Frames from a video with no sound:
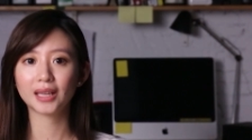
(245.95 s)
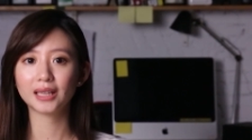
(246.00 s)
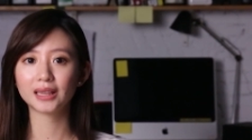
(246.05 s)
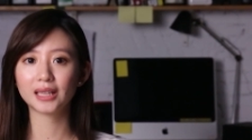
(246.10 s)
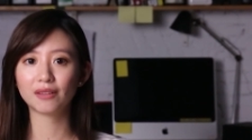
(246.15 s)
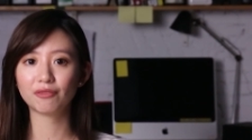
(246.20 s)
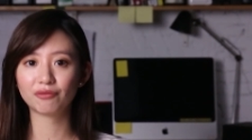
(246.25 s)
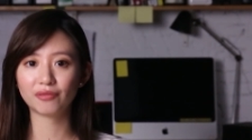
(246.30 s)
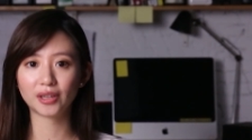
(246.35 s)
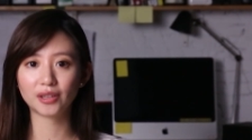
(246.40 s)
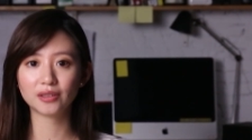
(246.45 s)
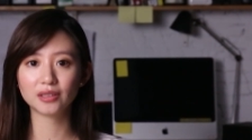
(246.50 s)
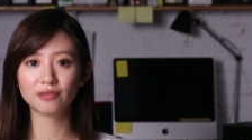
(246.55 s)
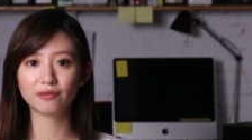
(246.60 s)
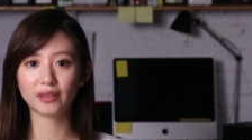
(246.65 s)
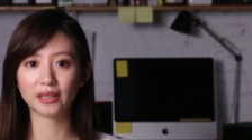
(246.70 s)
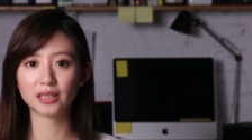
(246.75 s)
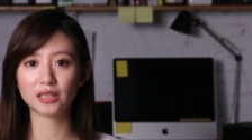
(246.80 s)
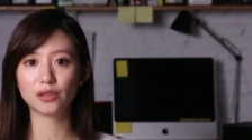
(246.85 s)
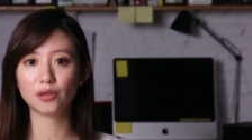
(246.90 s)
that
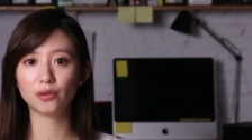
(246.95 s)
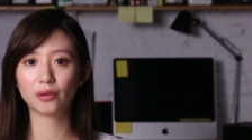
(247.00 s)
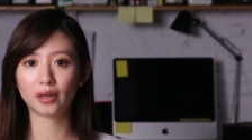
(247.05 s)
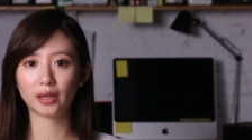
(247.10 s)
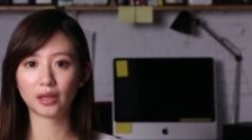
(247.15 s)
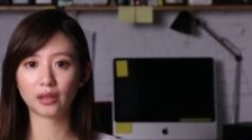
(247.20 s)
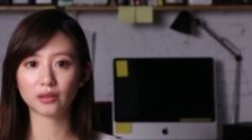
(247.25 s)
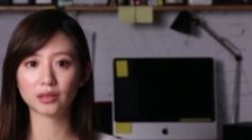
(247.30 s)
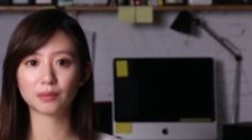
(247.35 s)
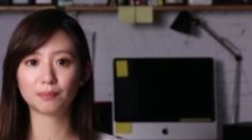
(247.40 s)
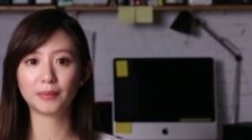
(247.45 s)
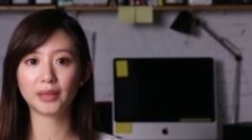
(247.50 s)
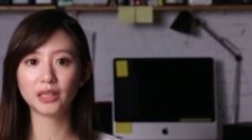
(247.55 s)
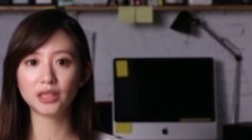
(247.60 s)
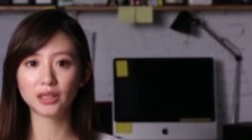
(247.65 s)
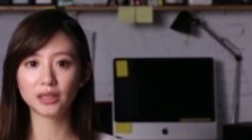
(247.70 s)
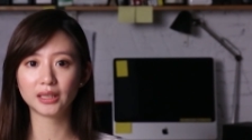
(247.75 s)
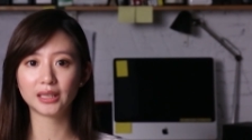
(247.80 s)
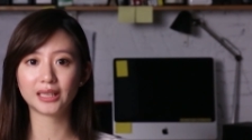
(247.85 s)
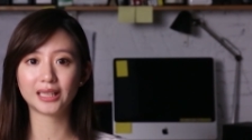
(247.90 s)
verifies URLs
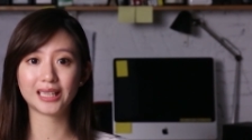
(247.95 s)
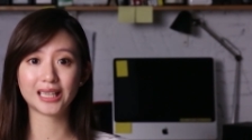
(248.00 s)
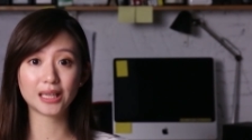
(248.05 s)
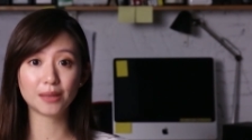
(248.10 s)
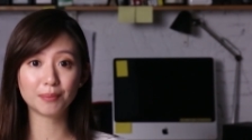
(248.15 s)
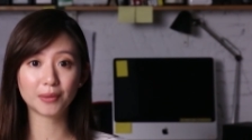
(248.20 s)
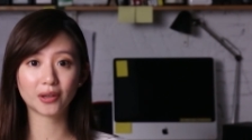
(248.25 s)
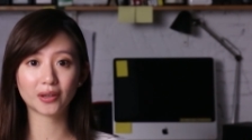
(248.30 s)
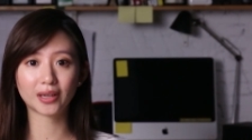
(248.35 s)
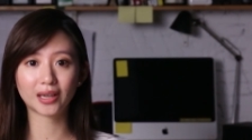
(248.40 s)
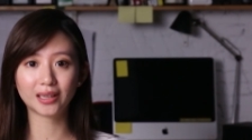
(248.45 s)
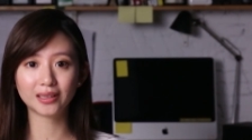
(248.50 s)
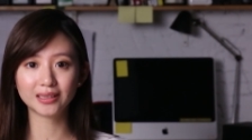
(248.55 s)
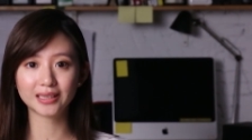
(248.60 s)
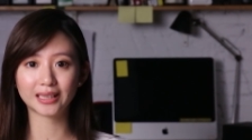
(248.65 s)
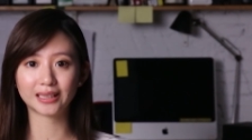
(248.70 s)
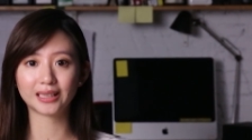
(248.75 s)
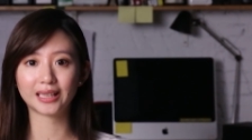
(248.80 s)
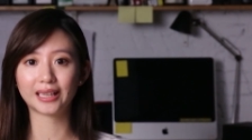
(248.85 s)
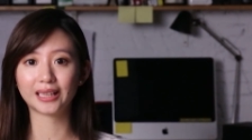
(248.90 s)
mentioned in the email
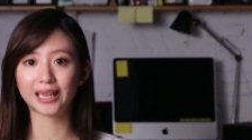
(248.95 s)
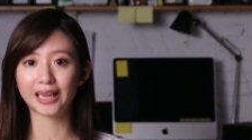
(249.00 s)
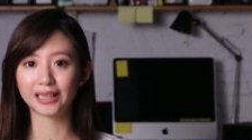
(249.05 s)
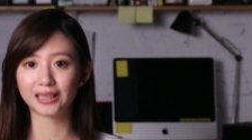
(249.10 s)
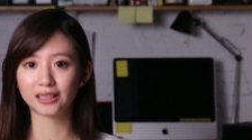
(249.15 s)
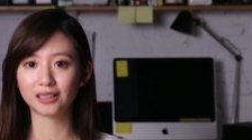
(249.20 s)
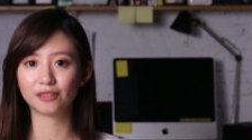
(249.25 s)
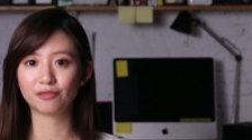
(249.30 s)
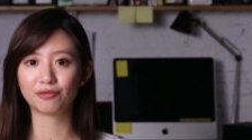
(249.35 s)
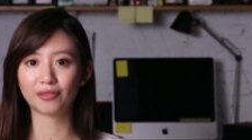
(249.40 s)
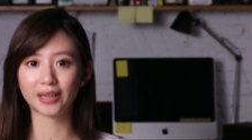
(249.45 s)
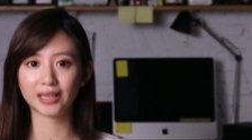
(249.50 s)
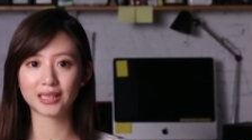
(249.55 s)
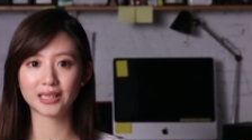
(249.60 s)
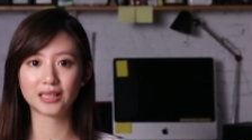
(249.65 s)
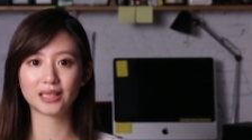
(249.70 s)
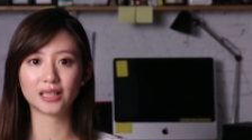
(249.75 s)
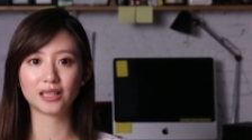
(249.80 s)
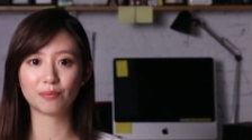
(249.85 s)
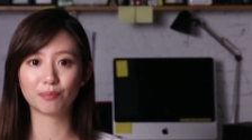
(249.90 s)
content and
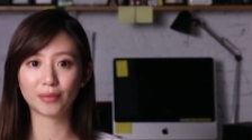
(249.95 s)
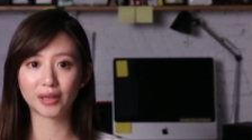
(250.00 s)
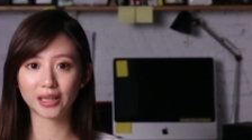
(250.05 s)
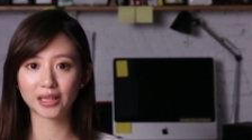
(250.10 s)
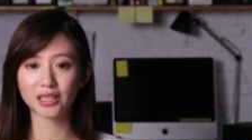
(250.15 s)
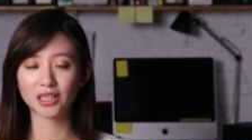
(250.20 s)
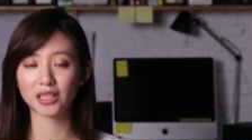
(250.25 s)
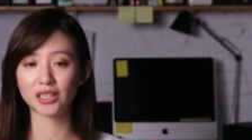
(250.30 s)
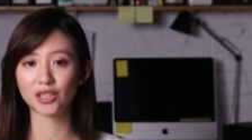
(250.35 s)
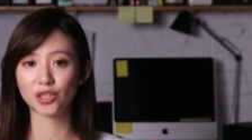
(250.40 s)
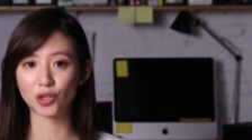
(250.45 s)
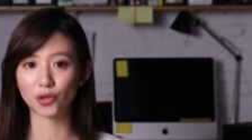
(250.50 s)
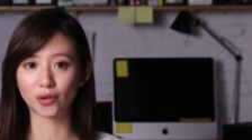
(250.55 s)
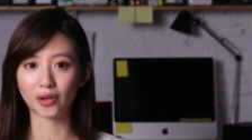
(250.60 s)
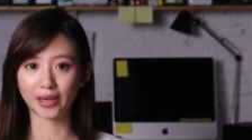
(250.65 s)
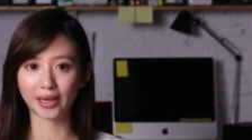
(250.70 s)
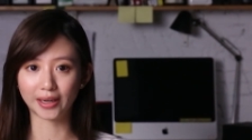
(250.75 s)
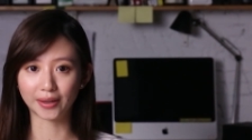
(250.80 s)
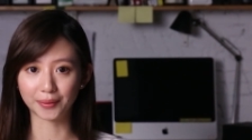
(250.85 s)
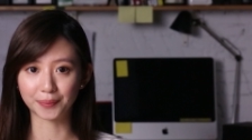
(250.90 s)
identifies the malicious
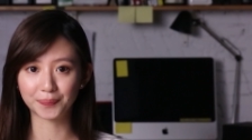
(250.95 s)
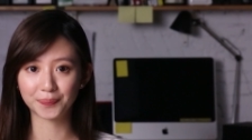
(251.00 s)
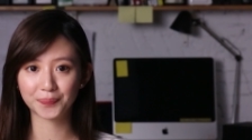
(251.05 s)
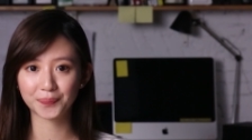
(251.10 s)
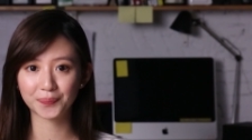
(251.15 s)
URL.